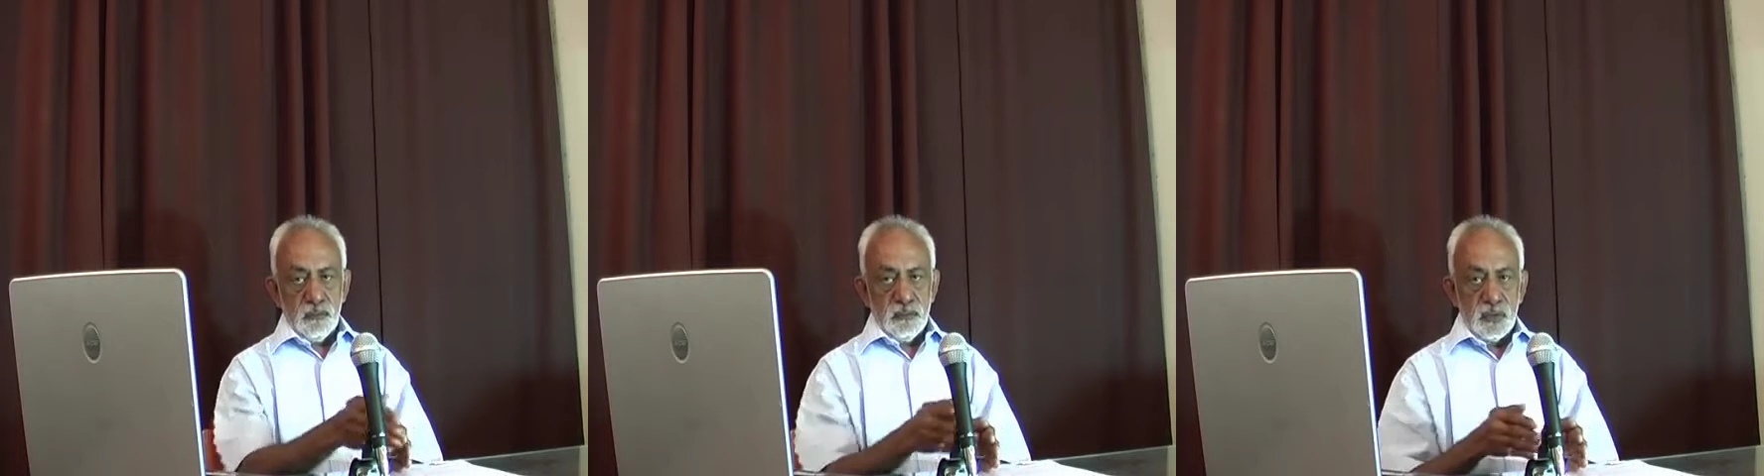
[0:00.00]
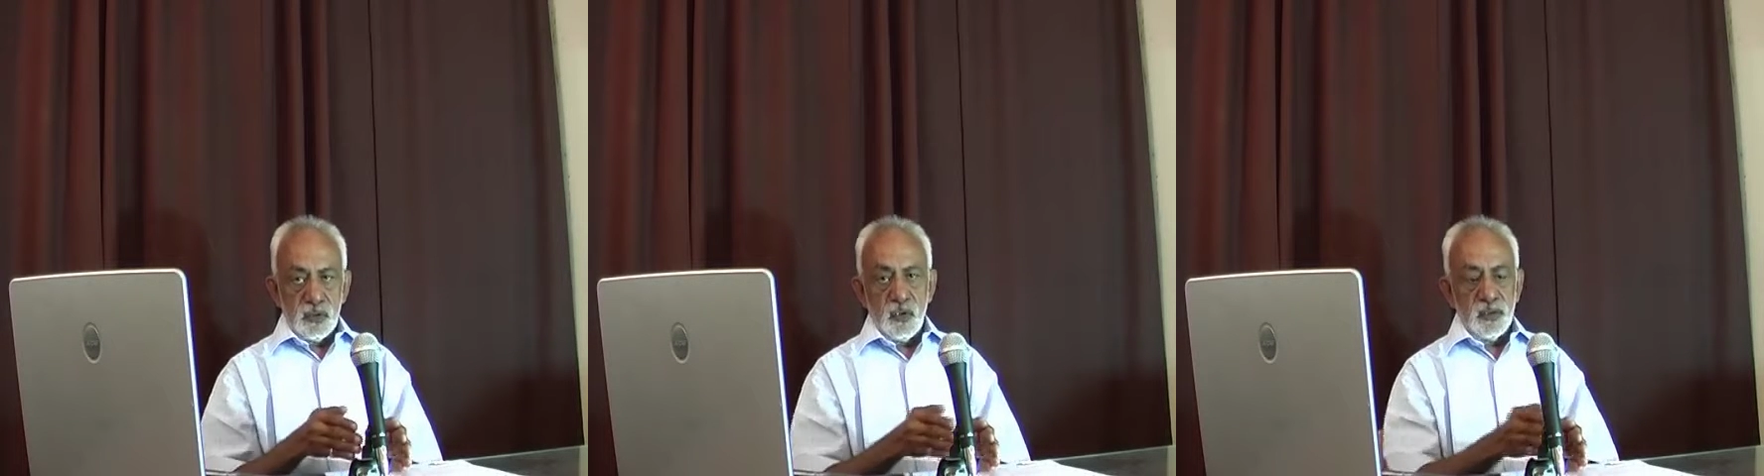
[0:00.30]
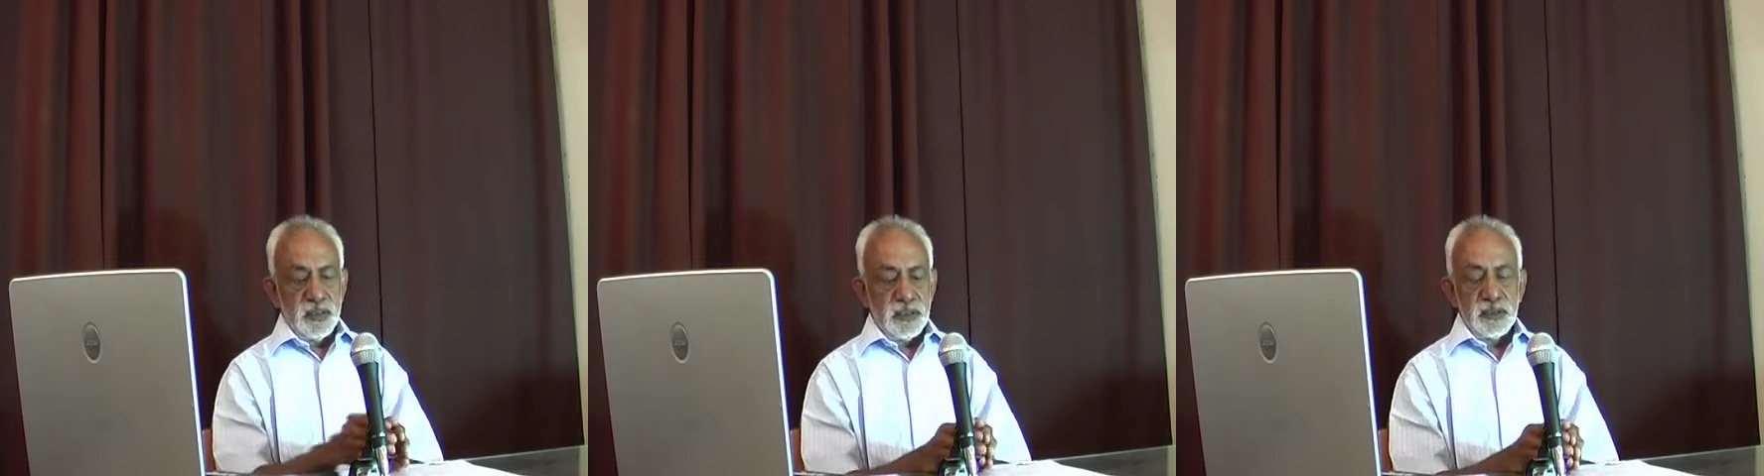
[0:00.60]
sort
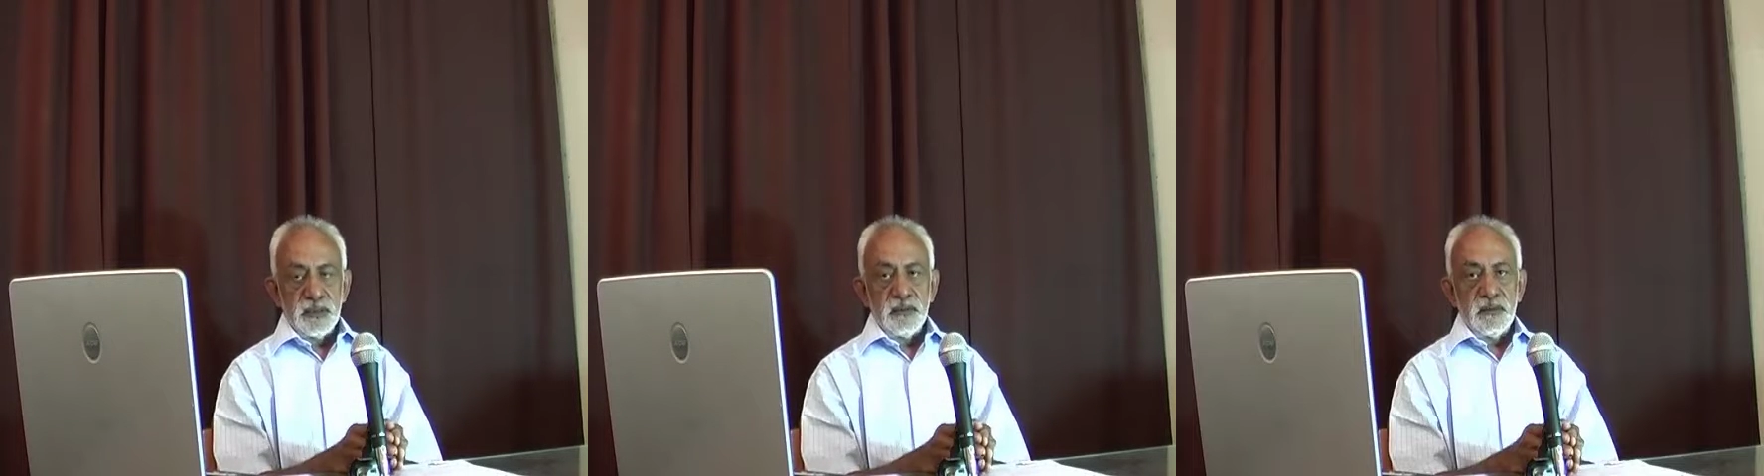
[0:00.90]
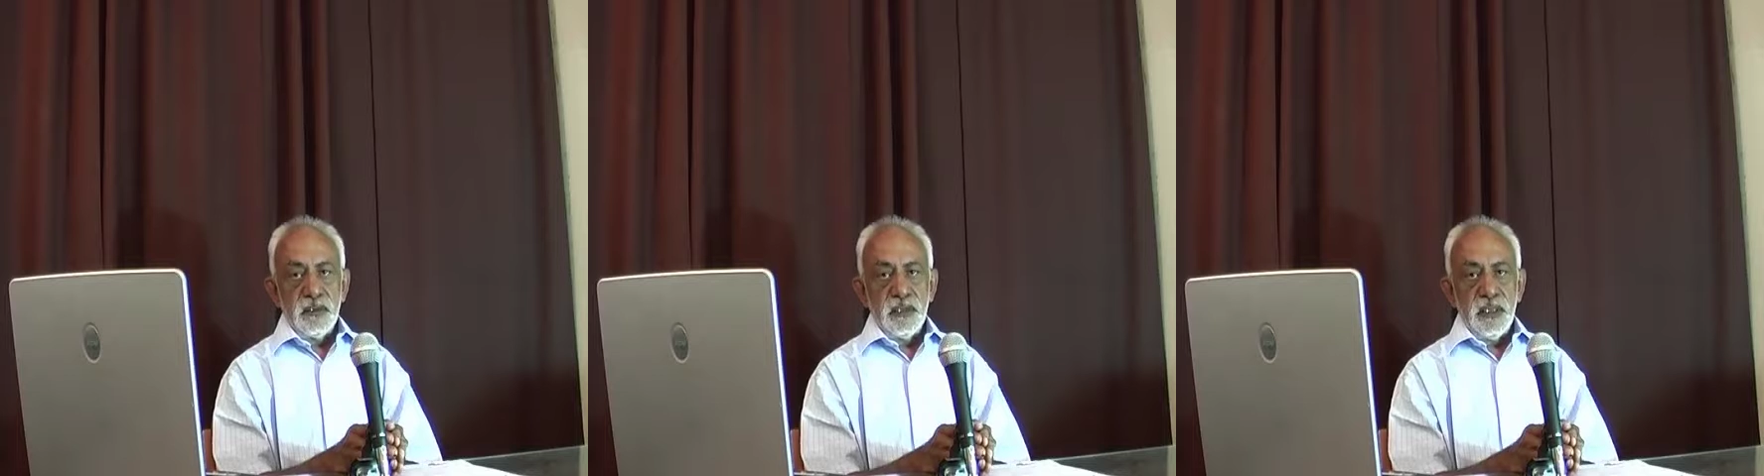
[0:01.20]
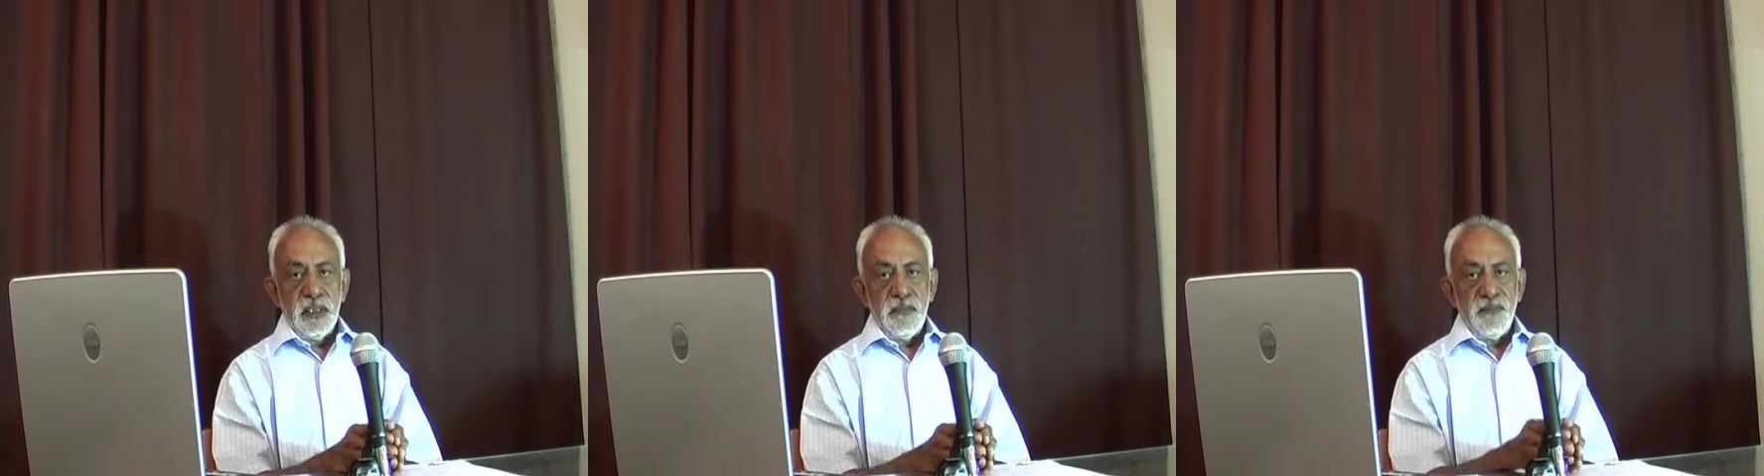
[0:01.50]
it
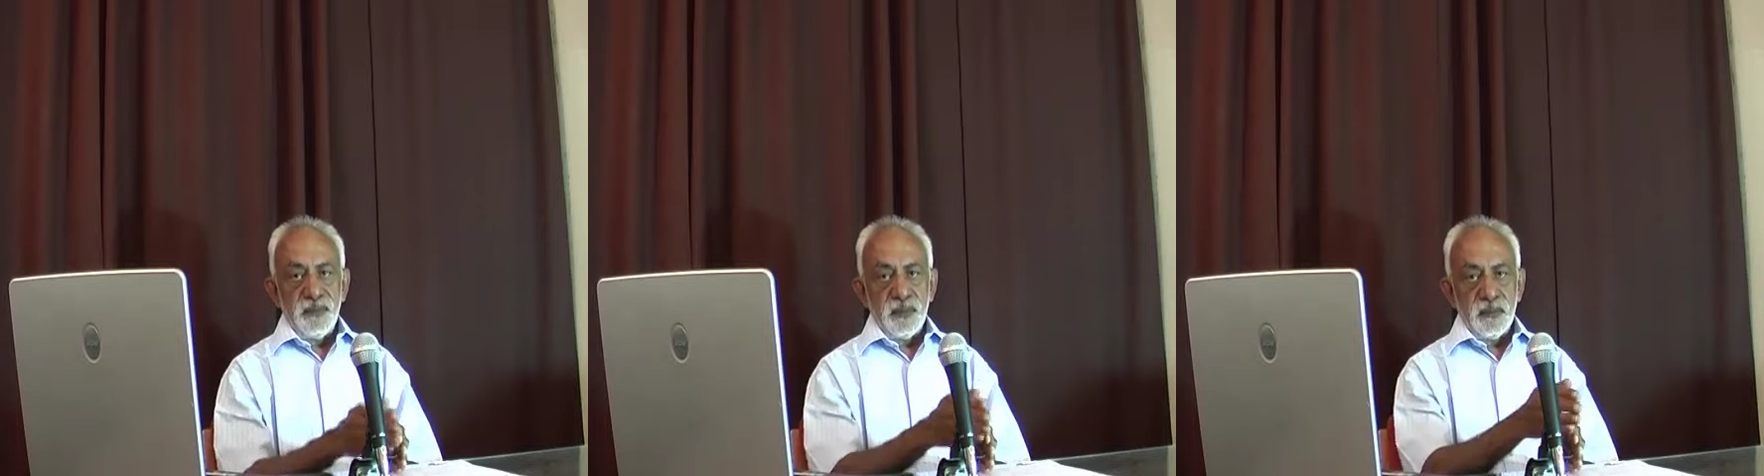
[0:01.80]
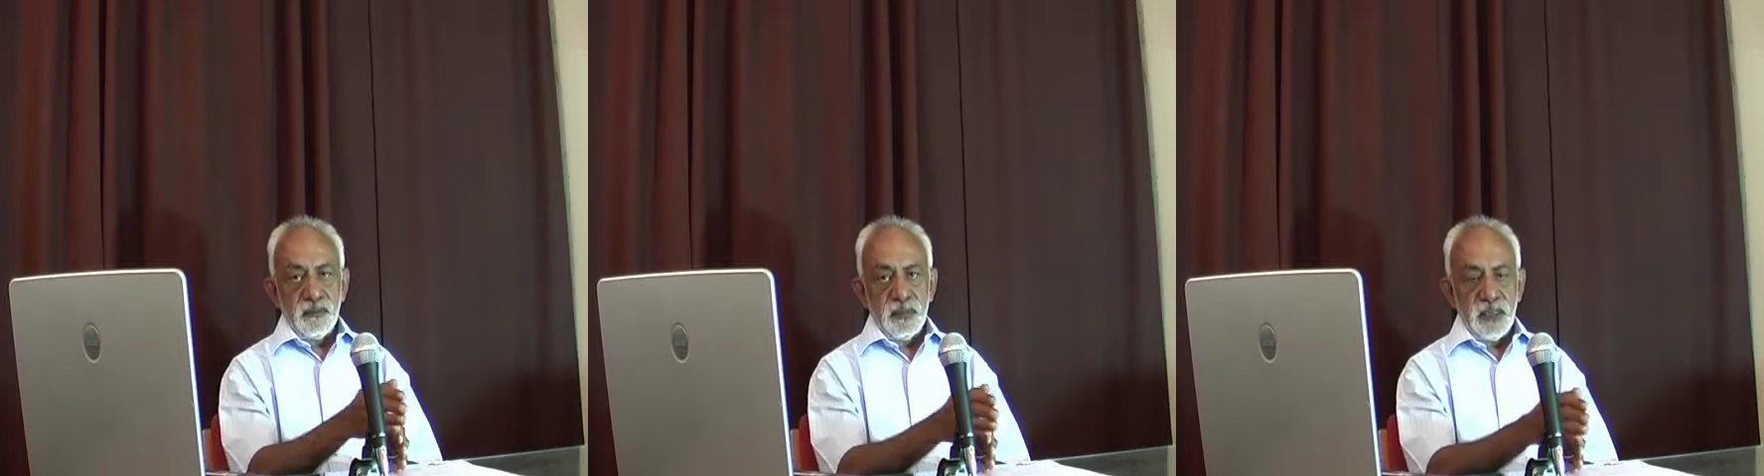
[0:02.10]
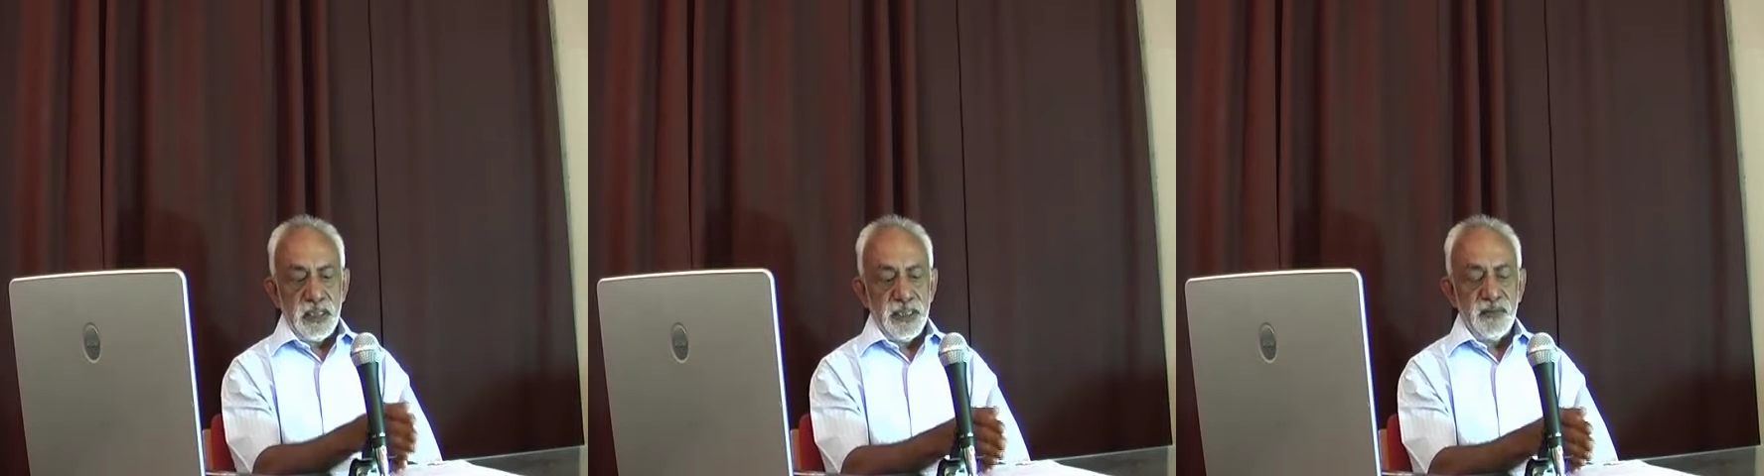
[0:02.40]
in the
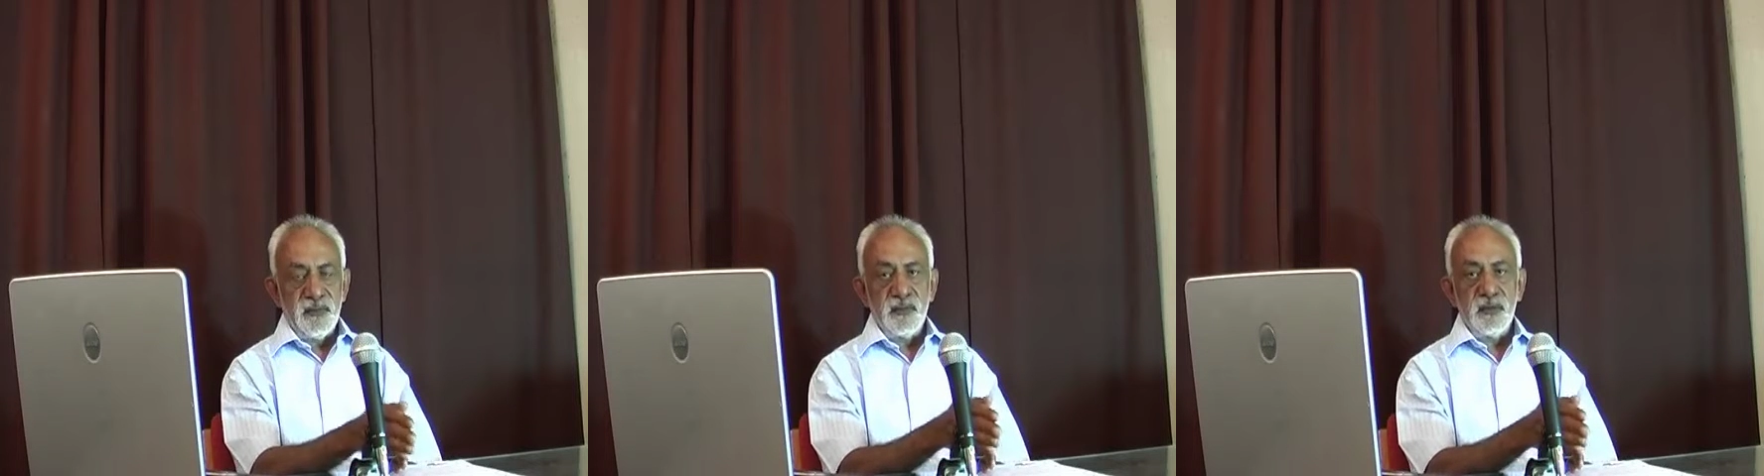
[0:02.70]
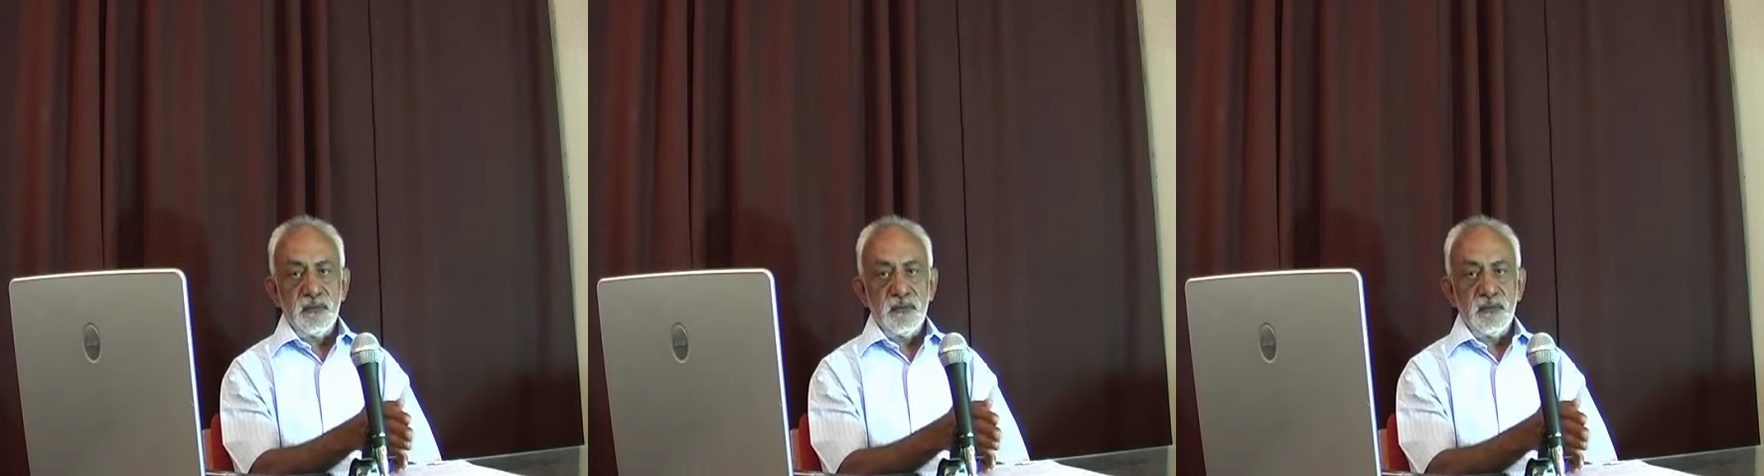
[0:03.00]
highest